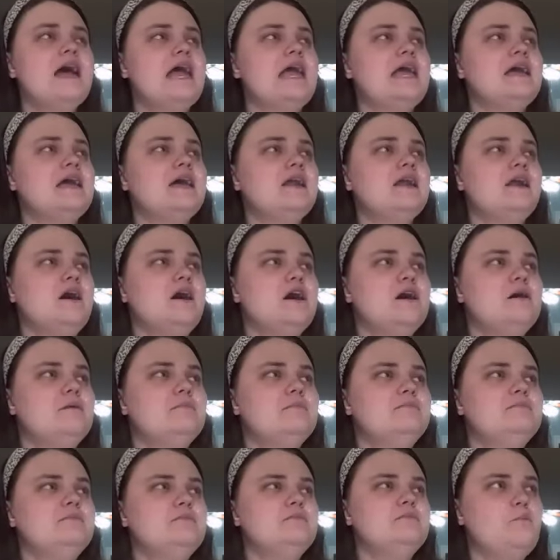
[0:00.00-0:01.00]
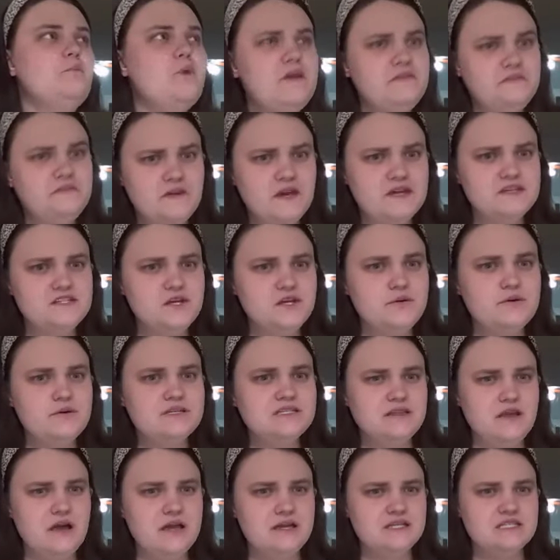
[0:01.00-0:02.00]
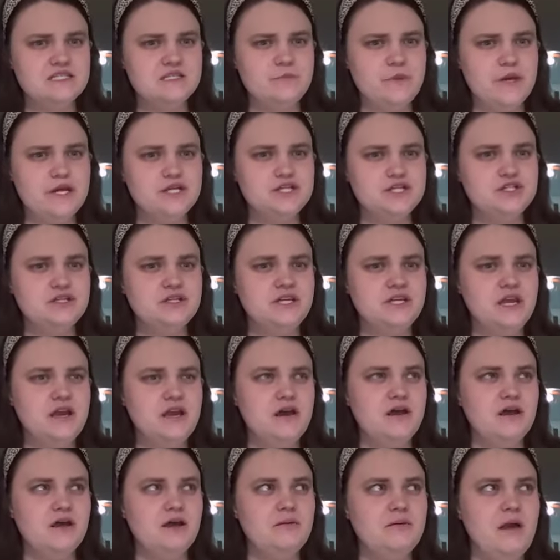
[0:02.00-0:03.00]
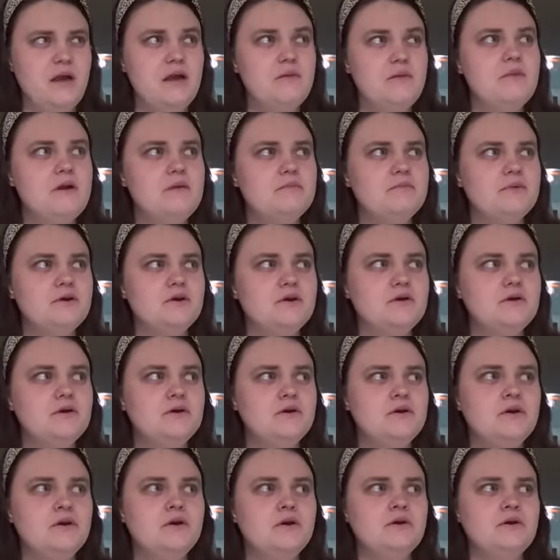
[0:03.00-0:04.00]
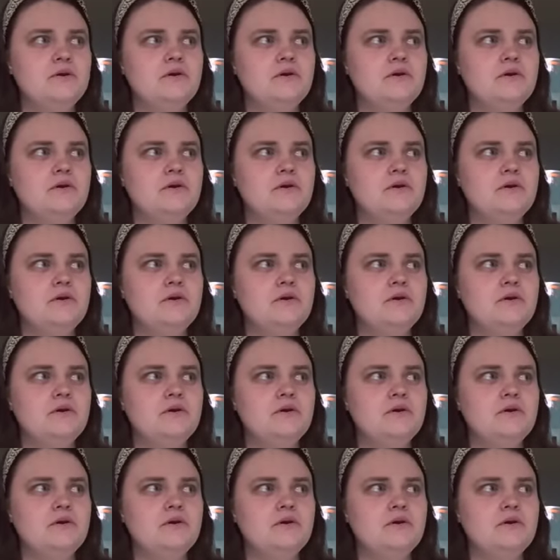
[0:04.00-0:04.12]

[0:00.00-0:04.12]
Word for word: And um, with that too is like especially um, I remember